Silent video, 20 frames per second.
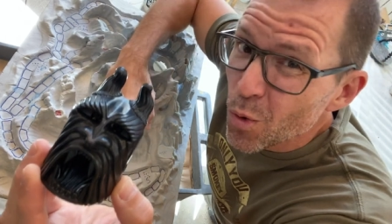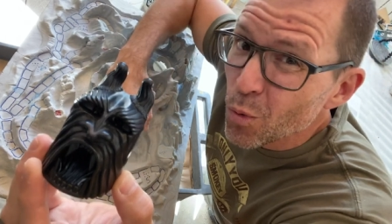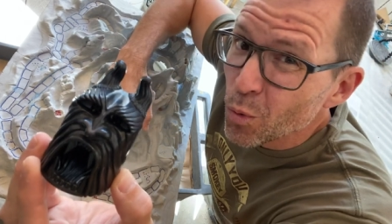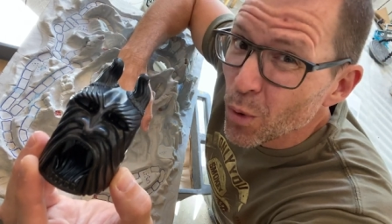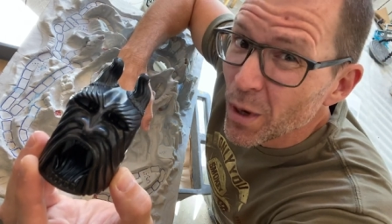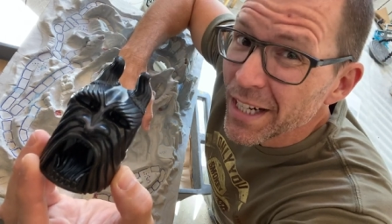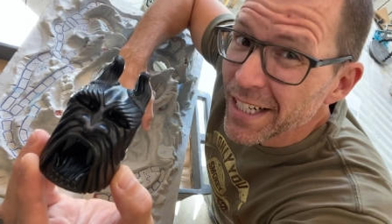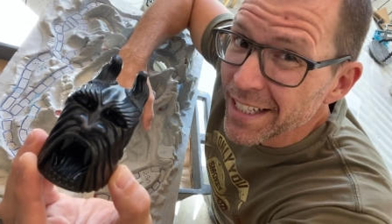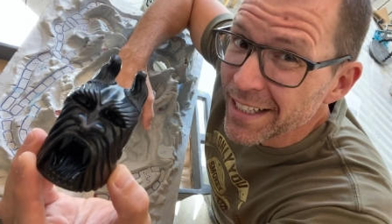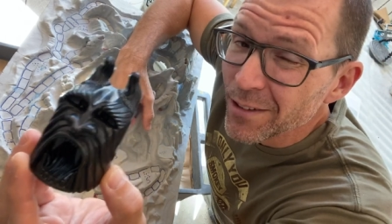
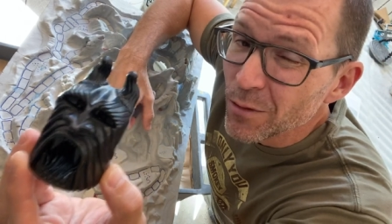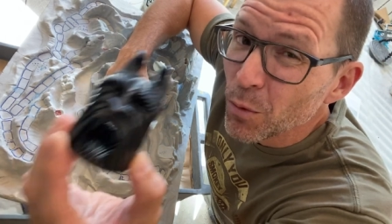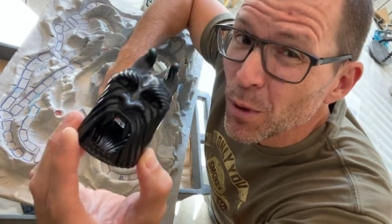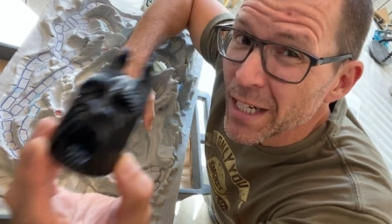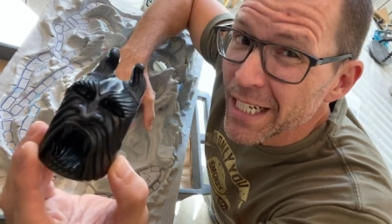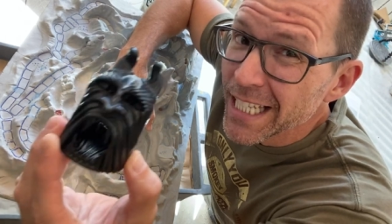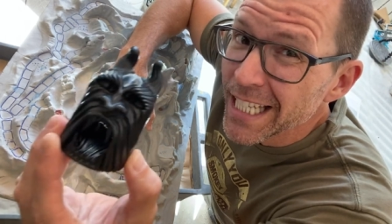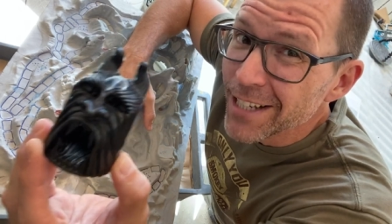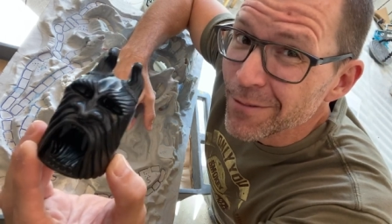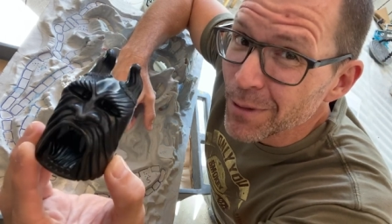We're gonna
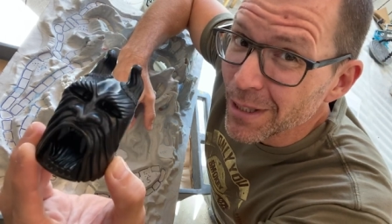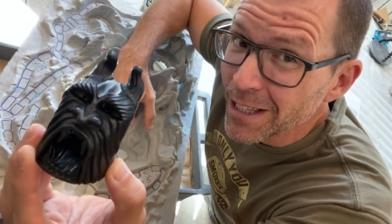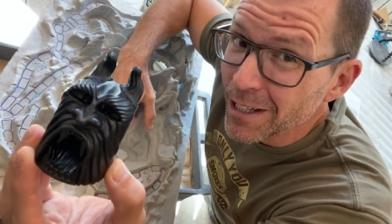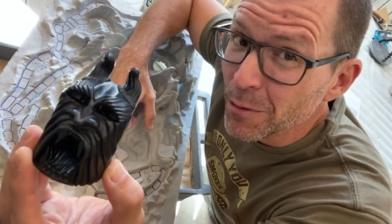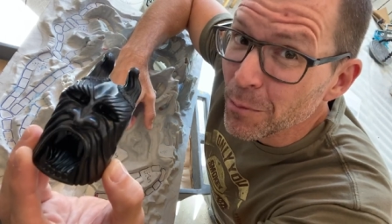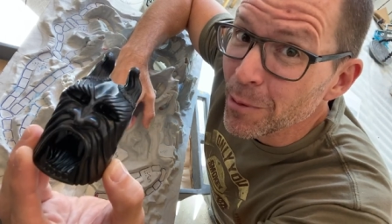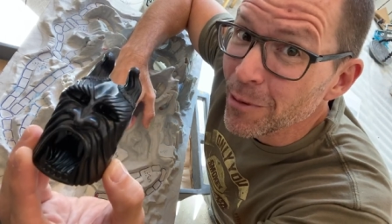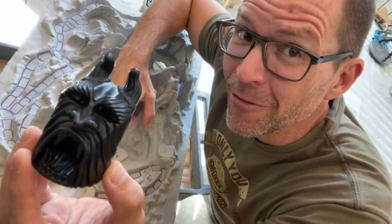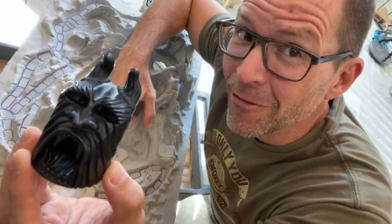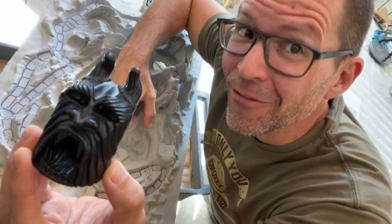give him a
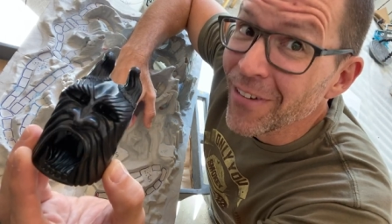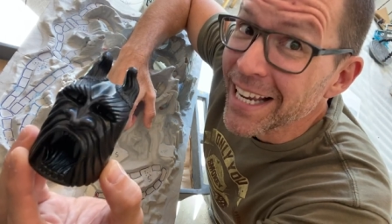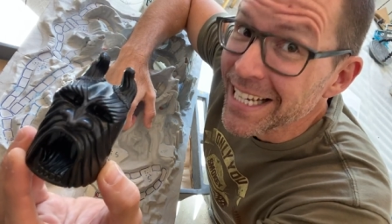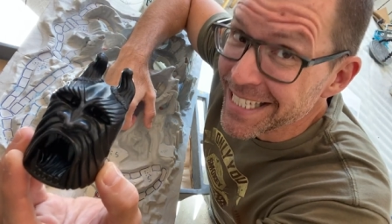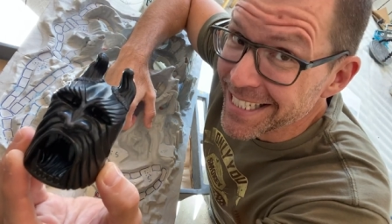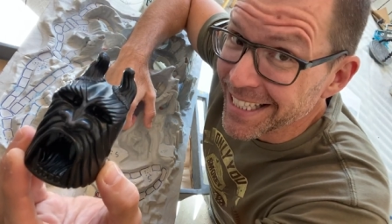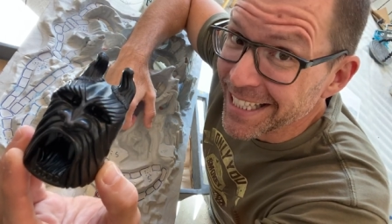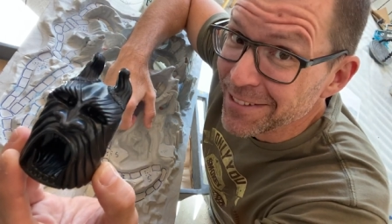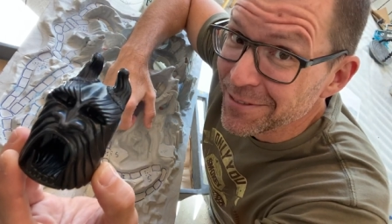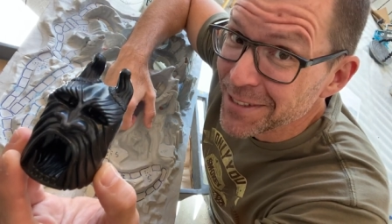little bit of
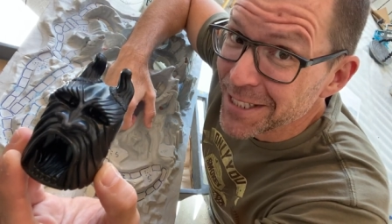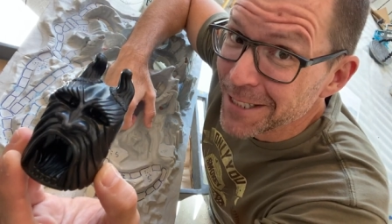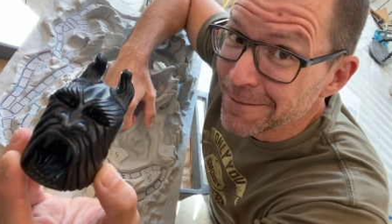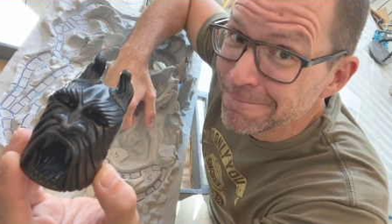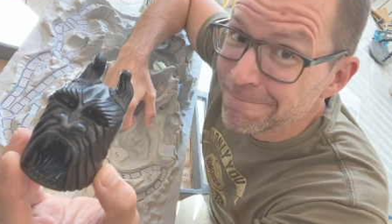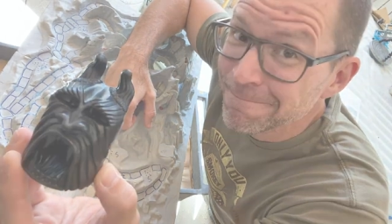facelift.